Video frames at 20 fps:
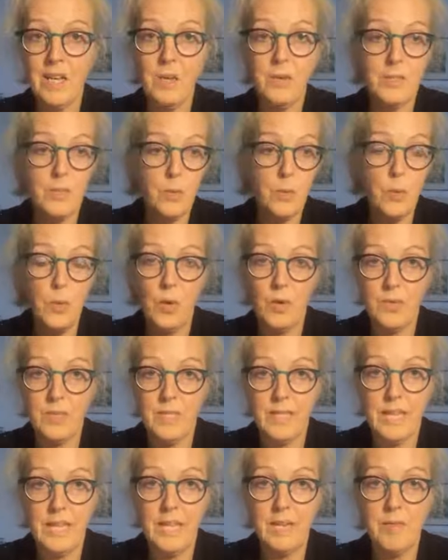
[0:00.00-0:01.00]
it's all gone
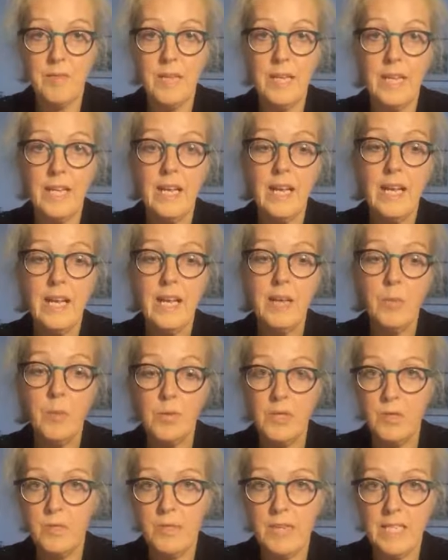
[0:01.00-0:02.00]
to hearing, it
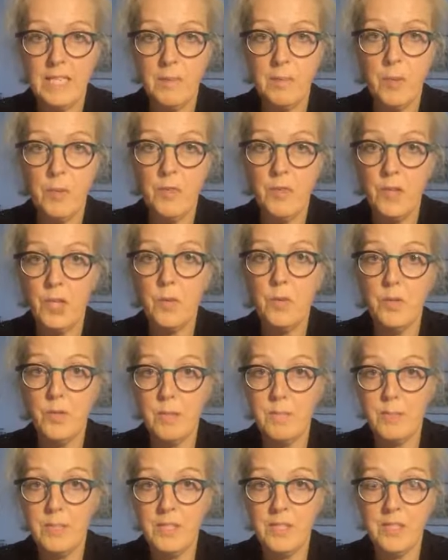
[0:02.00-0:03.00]
wasn't reasonable for you
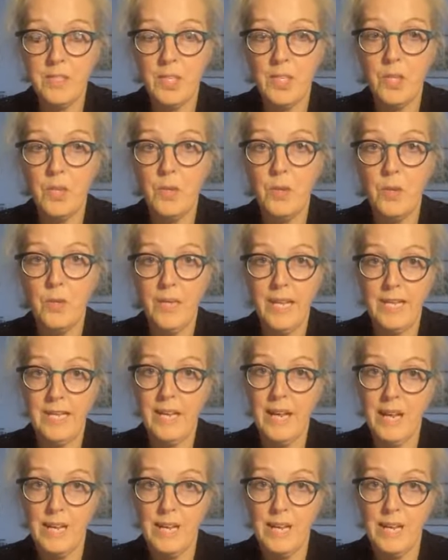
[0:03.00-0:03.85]
to pursue getting